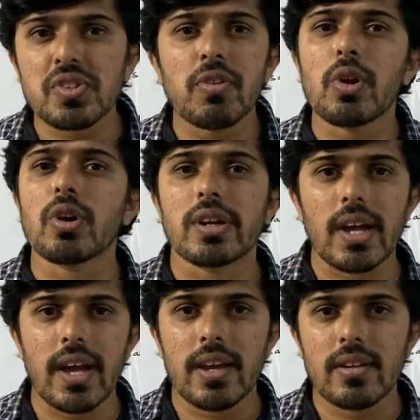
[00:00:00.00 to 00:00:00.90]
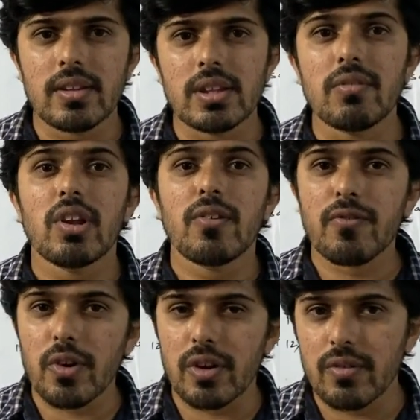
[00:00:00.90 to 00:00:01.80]
they will not die, they will live
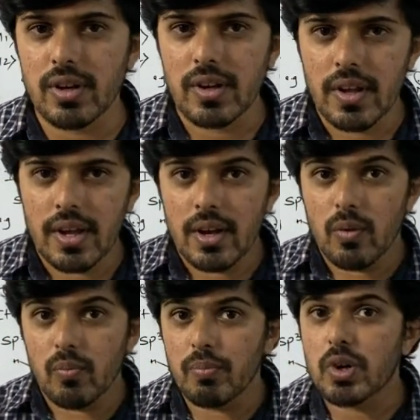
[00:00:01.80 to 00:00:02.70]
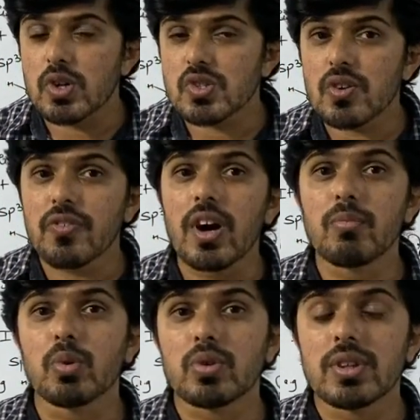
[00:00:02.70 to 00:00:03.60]
forever because of
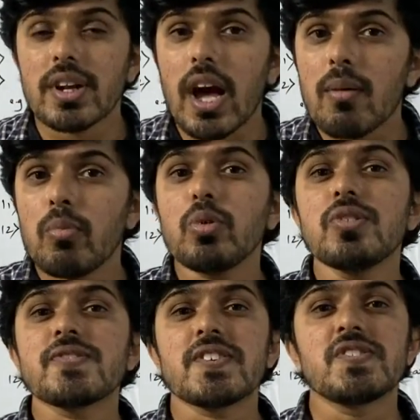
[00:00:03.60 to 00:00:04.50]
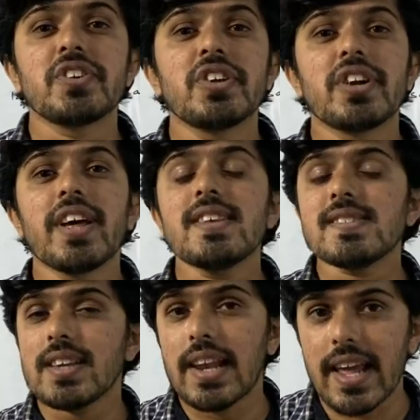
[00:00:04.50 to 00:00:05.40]
amrut. That amrut is considered
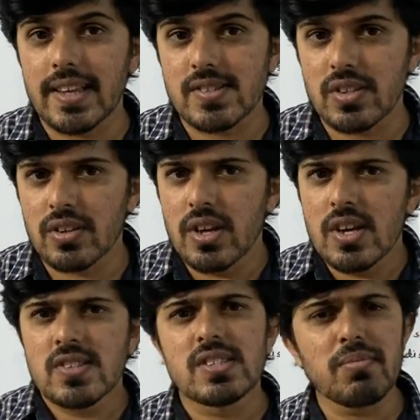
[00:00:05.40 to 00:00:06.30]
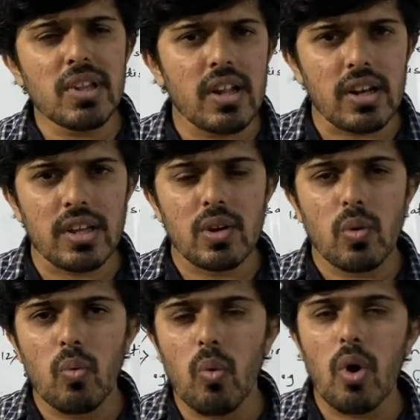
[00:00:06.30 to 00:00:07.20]
as elixir. Similarly,
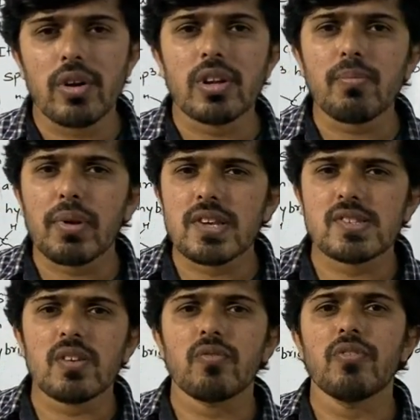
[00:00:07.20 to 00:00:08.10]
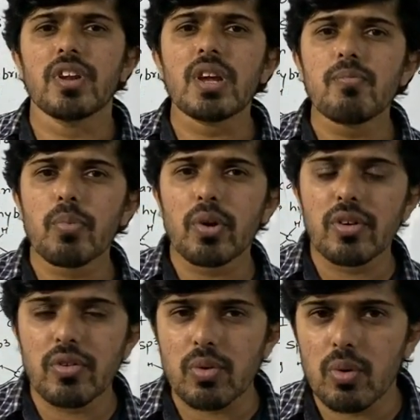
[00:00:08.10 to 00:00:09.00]
water plays a very
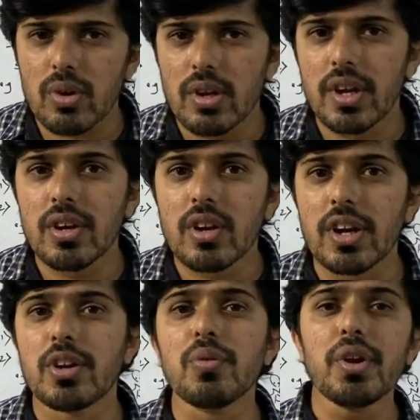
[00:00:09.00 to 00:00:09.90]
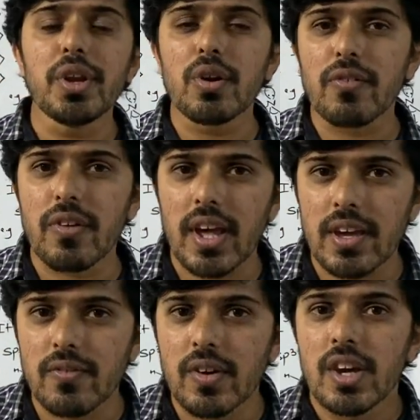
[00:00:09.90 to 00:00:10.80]
important role in continuity of
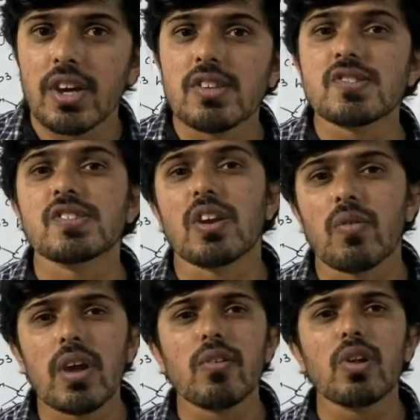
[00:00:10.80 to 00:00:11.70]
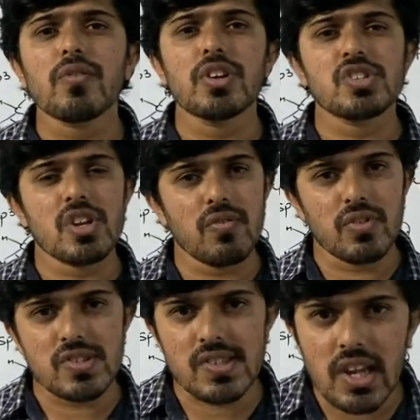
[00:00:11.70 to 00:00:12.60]
life, in survival of each and every
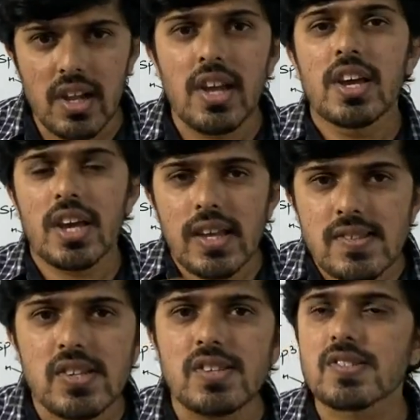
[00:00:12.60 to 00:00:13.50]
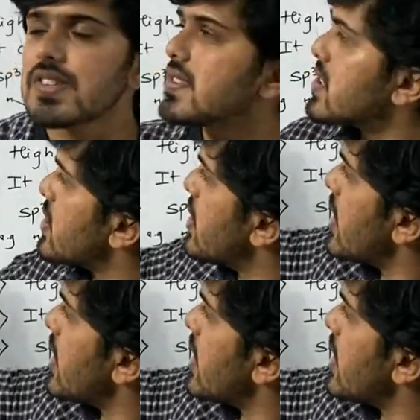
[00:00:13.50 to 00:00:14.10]
cell, hence it is considered